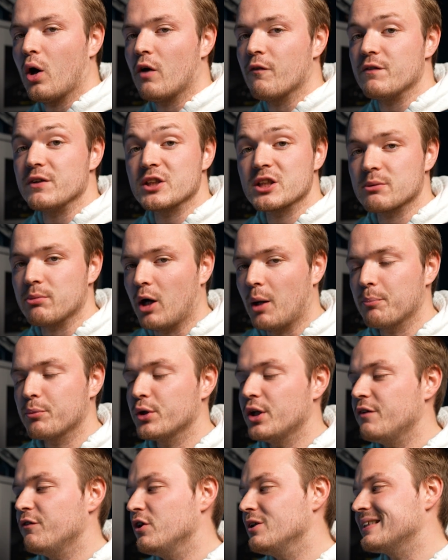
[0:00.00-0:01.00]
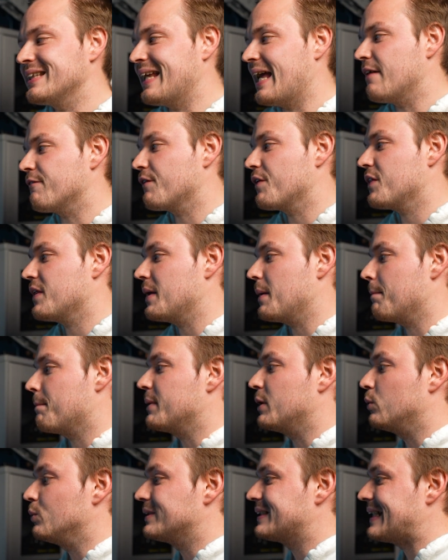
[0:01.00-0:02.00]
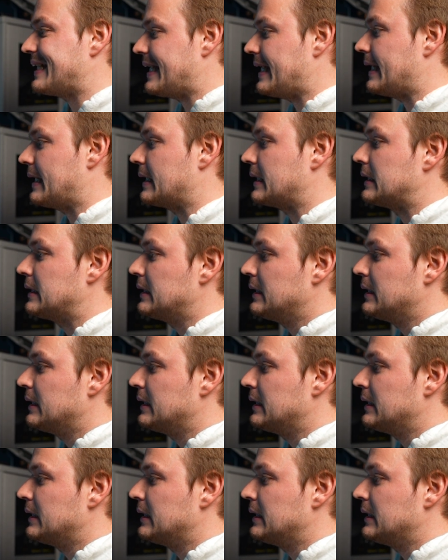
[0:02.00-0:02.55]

of the smart previews and everything built in.